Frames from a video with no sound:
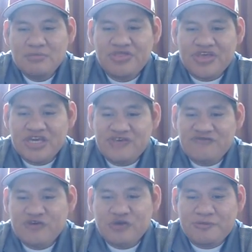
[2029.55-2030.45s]
But thank you
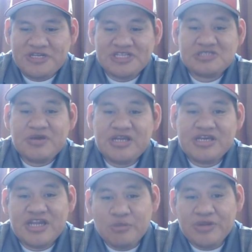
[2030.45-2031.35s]
for
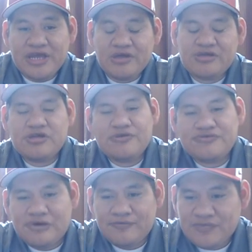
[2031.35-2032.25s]
participating and helping out.
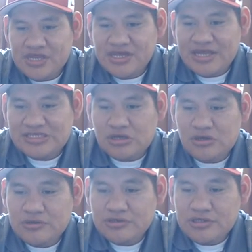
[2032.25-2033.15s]
So that's
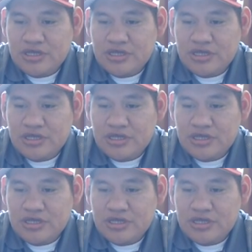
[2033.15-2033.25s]
all.